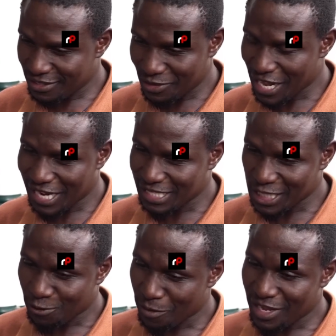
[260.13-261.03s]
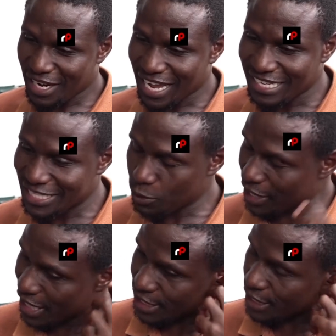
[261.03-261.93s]
United States of America until
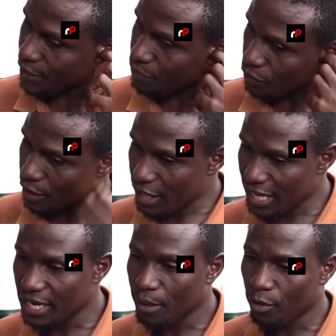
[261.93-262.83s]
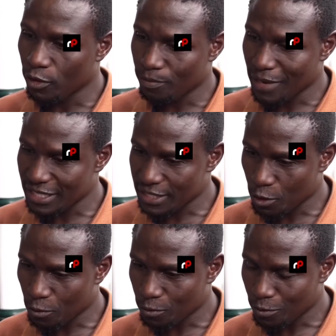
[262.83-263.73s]
HE heard about myself.